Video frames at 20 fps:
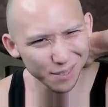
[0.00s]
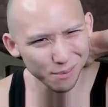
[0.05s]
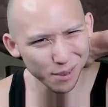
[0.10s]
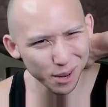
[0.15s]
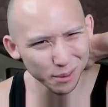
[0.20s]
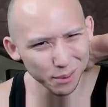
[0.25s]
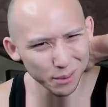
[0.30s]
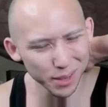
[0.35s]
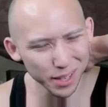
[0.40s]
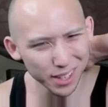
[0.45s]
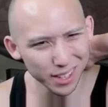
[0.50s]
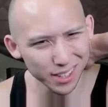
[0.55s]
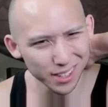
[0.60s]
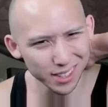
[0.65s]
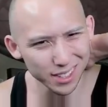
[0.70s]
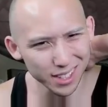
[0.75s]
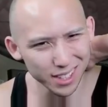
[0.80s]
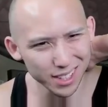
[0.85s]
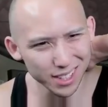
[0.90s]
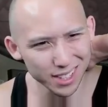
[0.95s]
probably
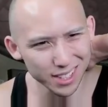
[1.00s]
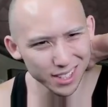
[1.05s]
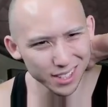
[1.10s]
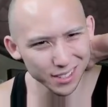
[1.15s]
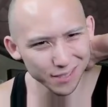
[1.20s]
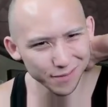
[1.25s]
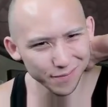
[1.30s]
kills us.